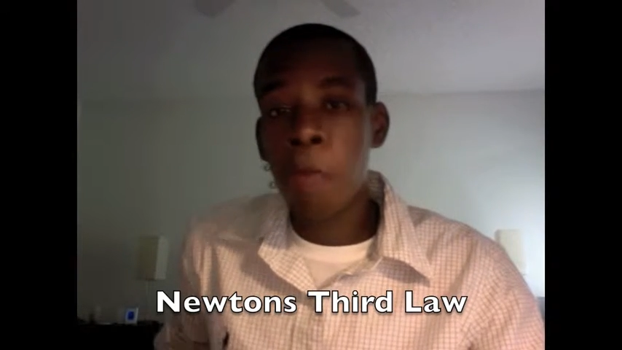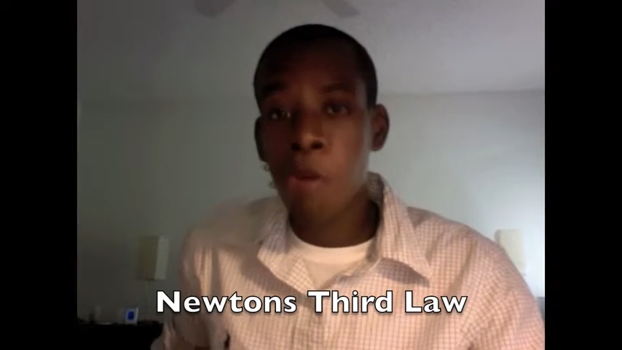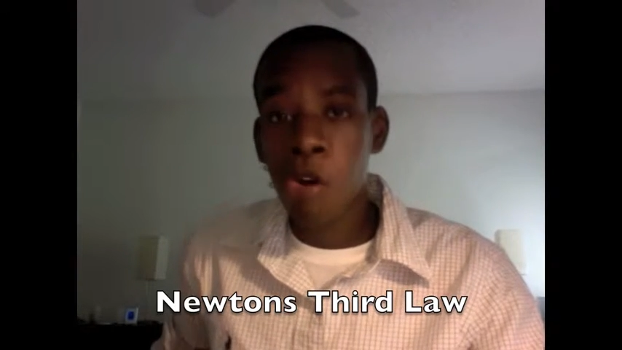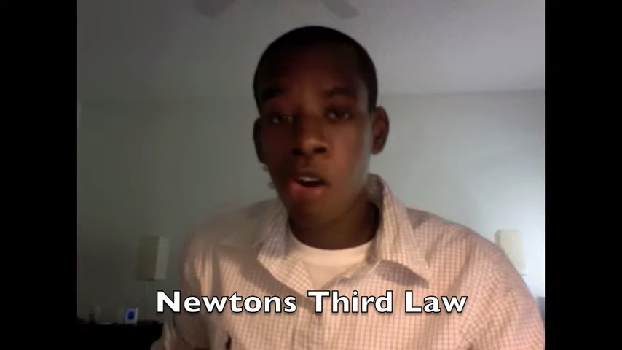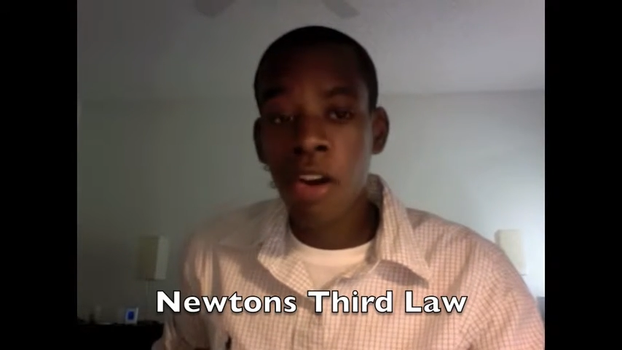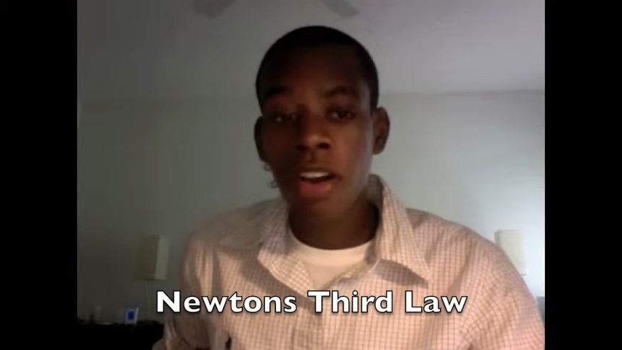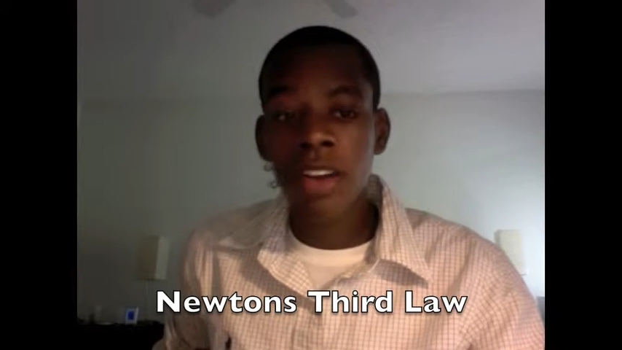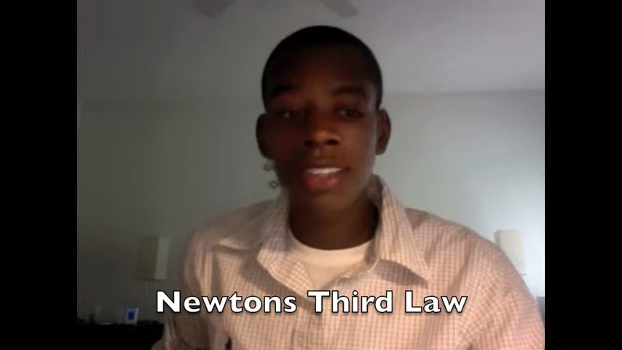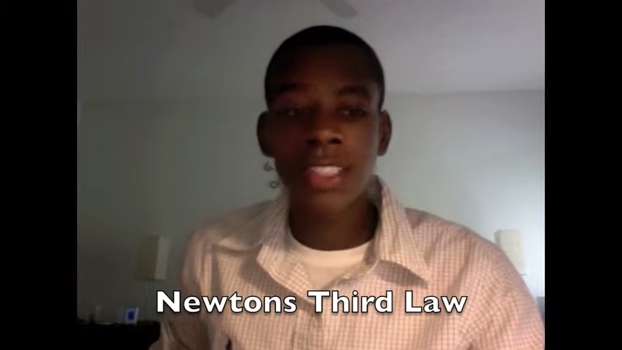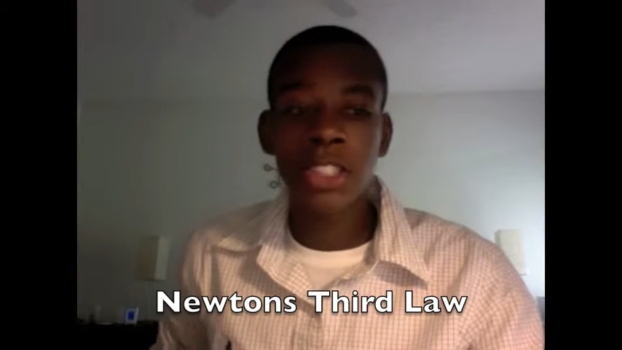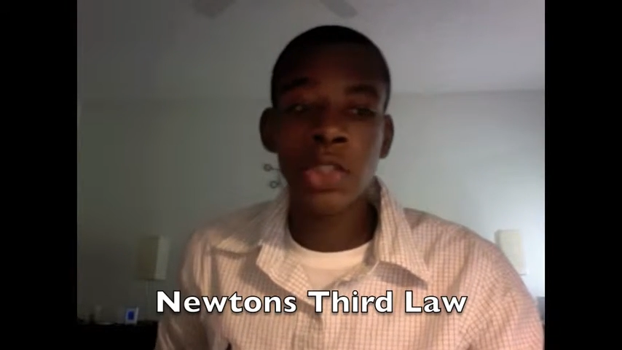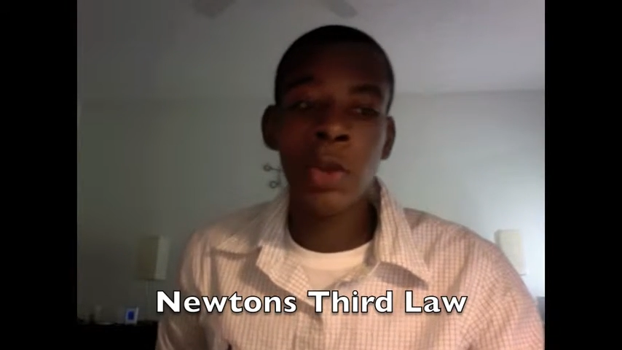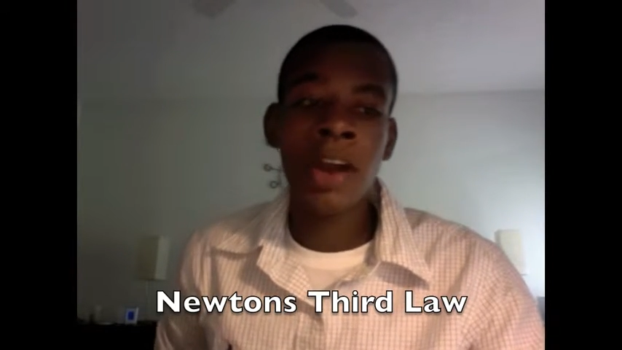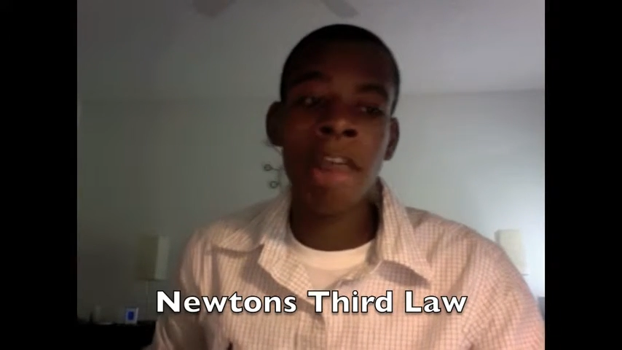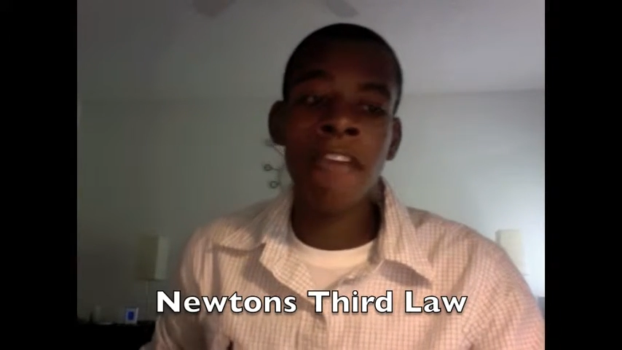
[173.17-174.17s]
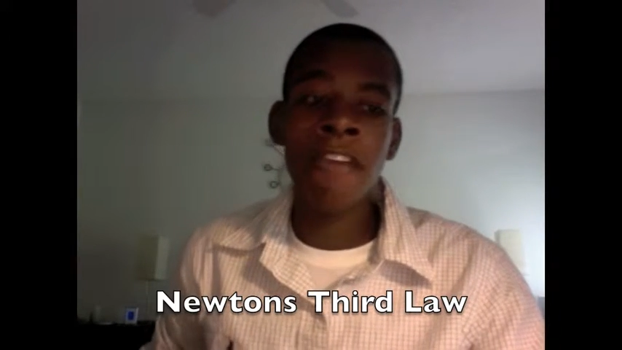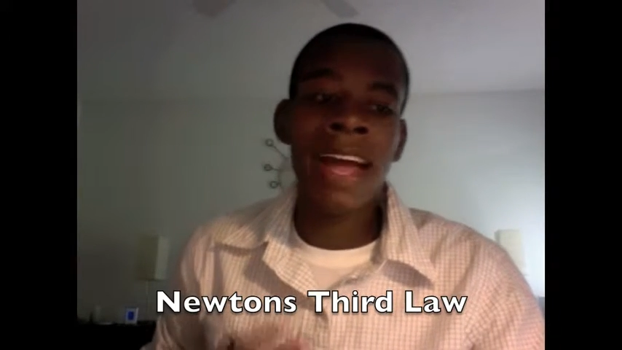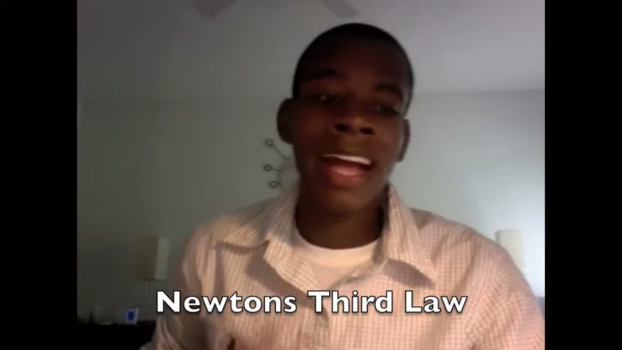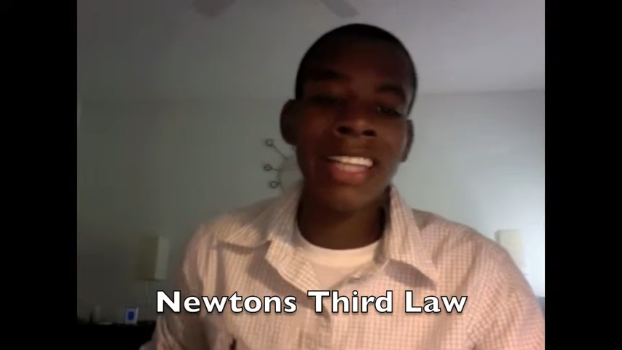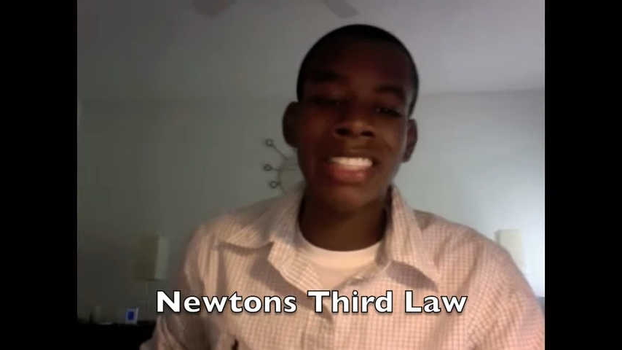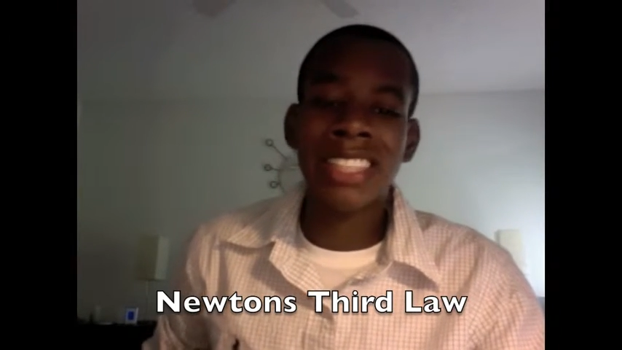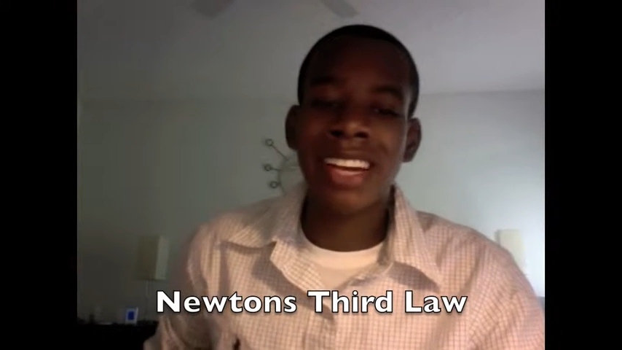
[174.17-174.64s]
Here's an example
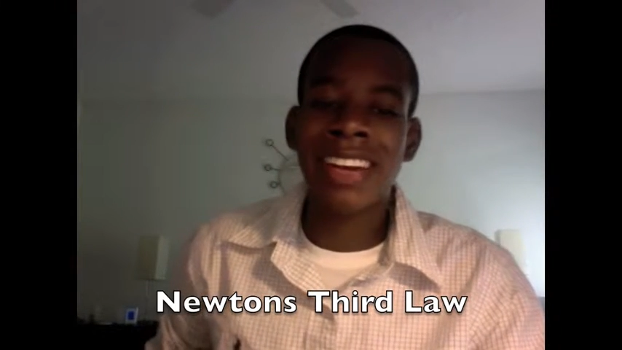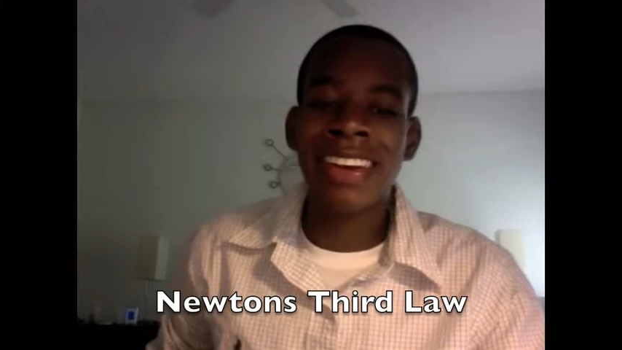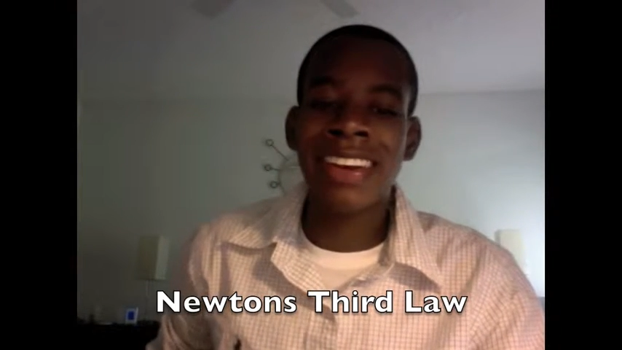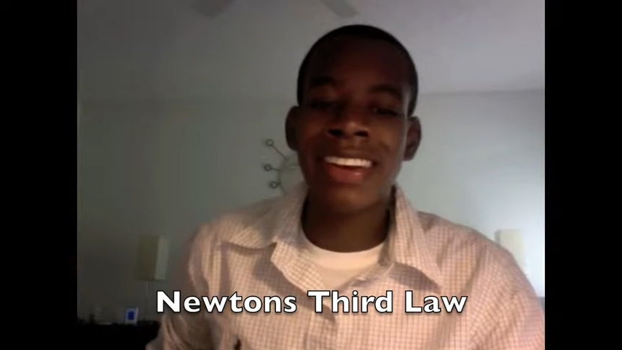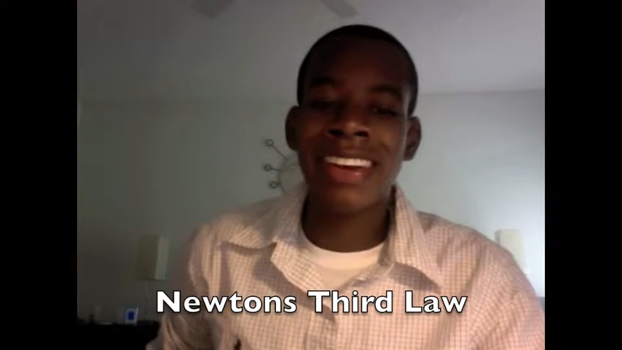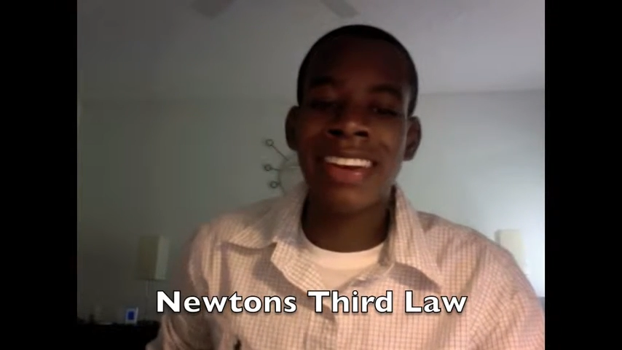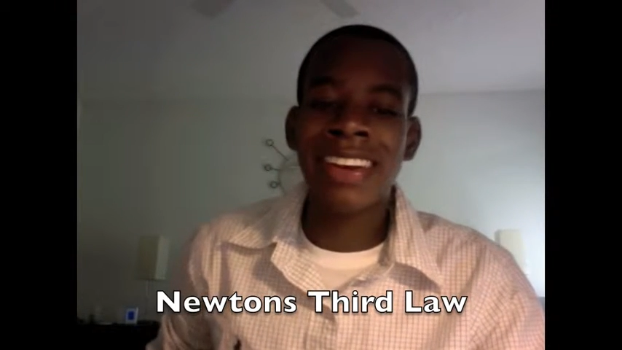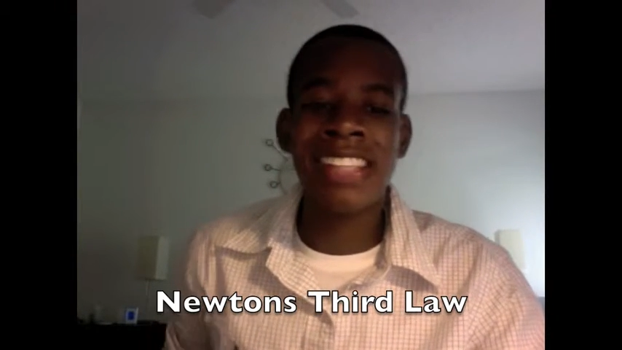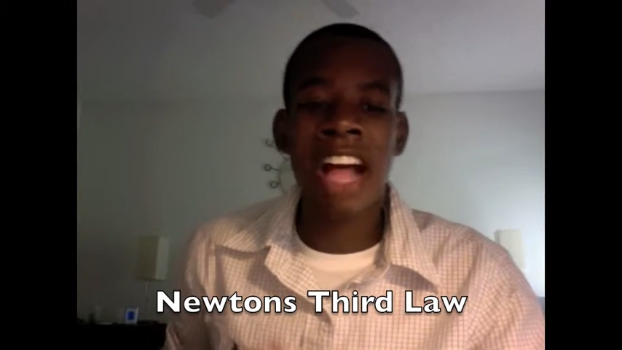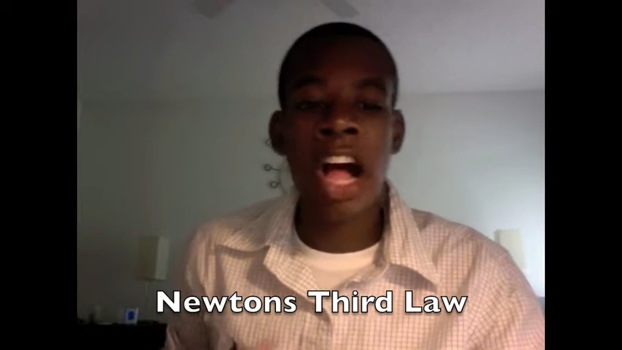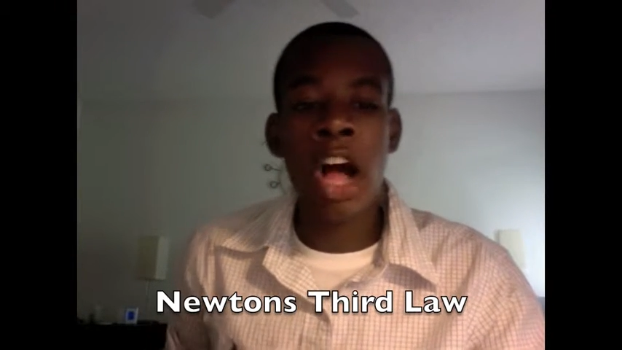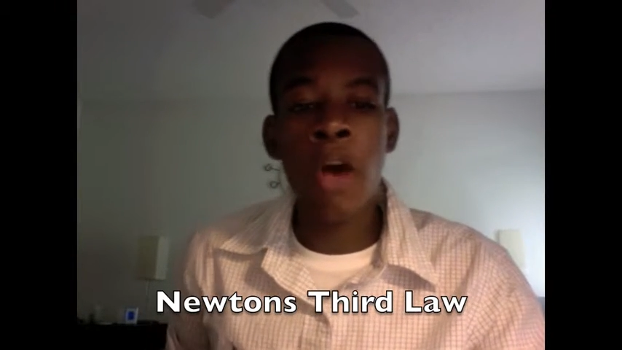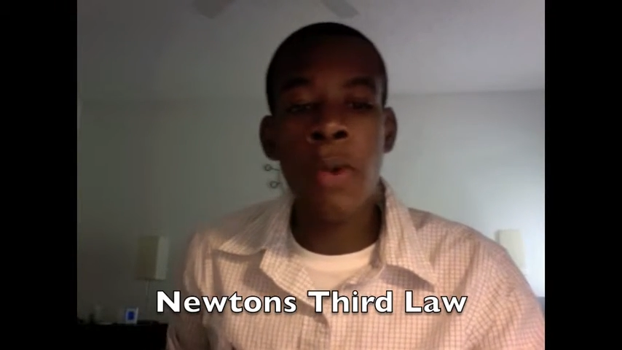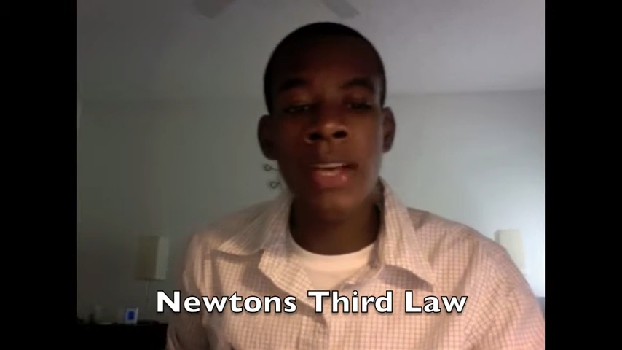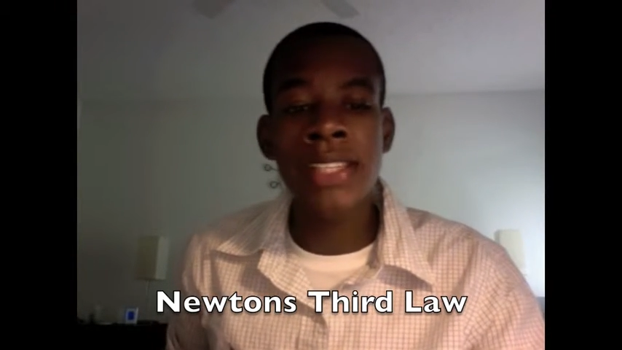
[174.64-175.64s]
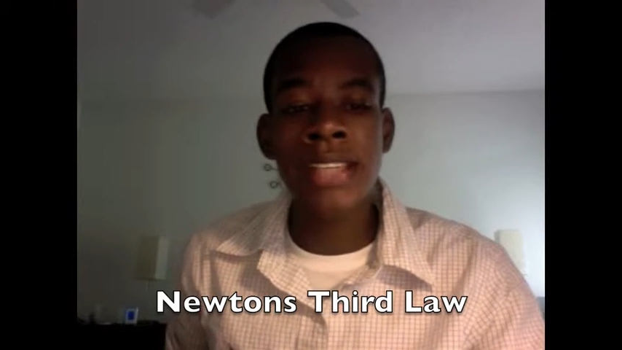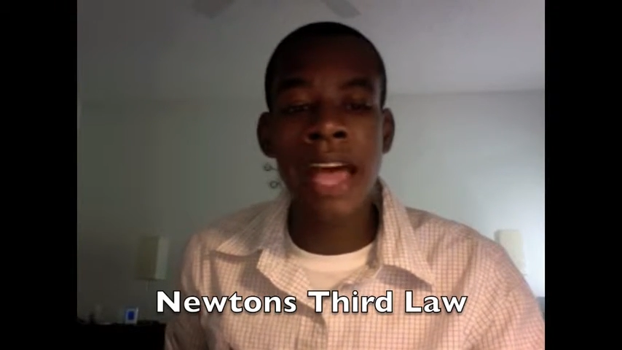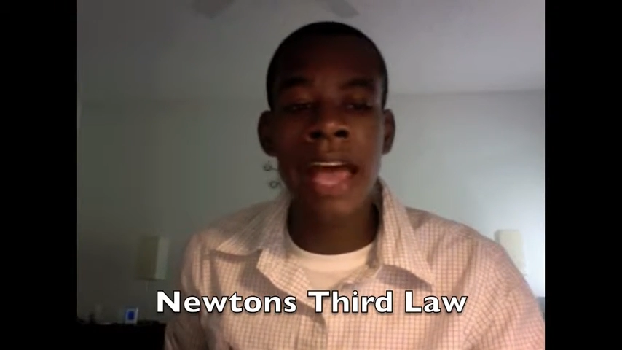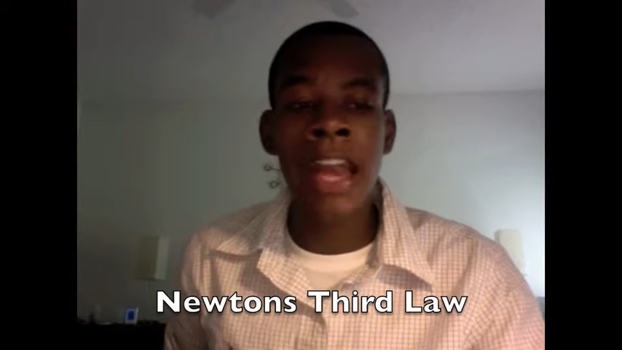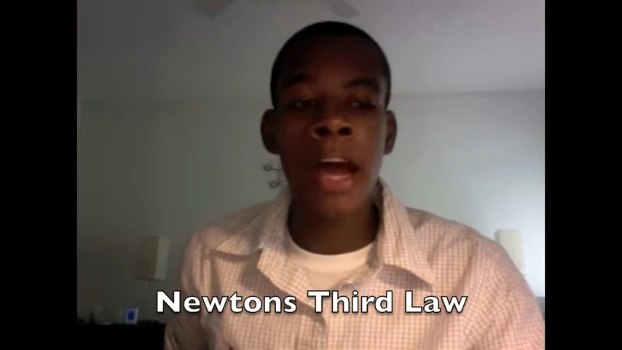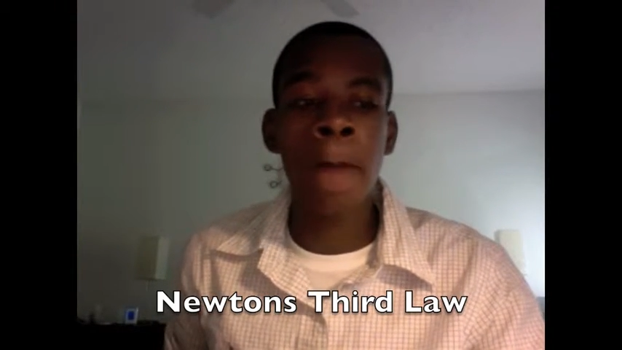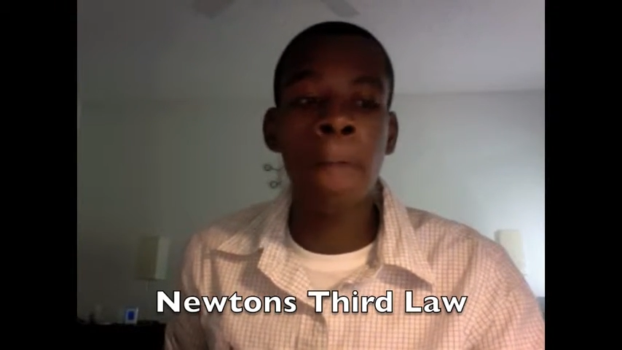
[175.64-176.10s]
of this law in action.